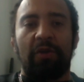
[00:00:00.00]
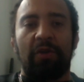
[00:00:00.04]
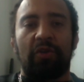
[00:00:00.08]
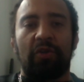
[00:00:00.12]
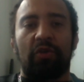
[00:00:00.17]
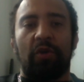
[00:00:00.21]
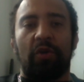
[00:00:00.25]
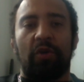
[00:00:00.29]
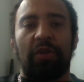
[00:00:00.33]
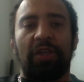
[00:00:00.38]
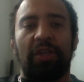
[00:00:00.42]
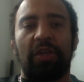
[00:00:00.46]

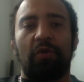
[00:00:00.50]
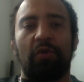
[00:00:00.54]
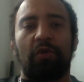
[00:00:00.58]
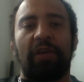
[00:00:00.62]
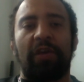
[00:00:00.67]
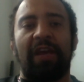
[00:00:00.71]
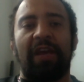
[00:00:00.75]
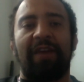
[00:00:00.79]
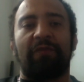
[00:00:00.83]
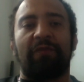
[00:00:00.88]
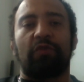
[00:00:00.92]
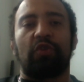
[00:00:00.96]
So I think you
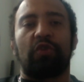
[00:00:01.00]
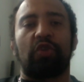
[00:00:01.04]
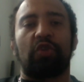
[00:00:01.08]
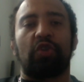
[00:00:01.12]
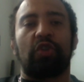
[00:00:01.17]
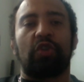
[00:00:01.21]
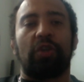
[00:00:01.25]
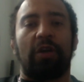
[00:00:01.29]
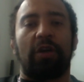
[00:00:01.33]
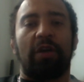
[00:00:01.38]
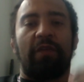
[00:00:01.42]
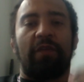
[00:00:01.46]
have to
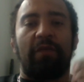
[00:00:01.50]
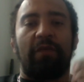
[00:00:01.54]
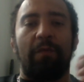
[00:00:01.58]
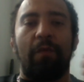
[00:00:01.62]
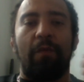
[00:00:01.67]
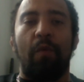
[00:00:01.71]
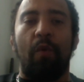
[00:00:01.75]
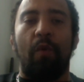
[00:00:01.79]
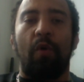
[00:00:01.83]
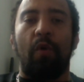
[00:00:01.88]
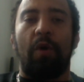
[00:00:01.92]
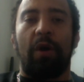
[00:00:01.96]
serve
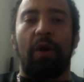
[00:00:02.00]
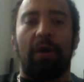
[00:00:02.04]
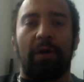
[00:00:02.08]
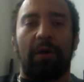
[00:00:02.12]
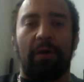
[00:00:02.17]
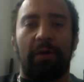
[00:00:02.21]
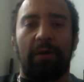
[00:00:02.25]
more.